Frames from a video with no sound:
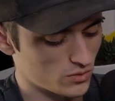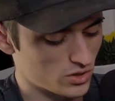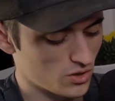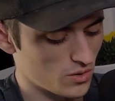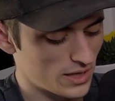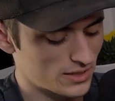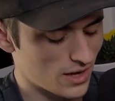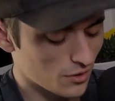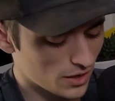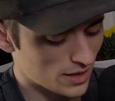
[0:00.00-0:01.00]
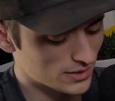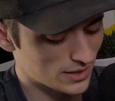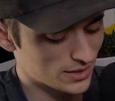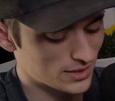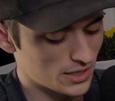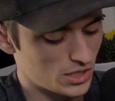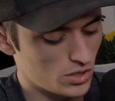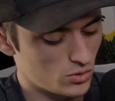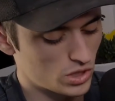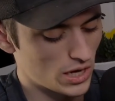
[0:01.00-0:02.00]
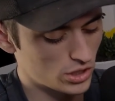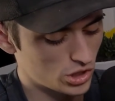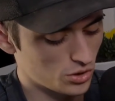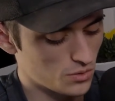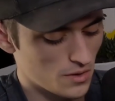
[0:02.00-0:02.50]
So it's not causing us a huge issue.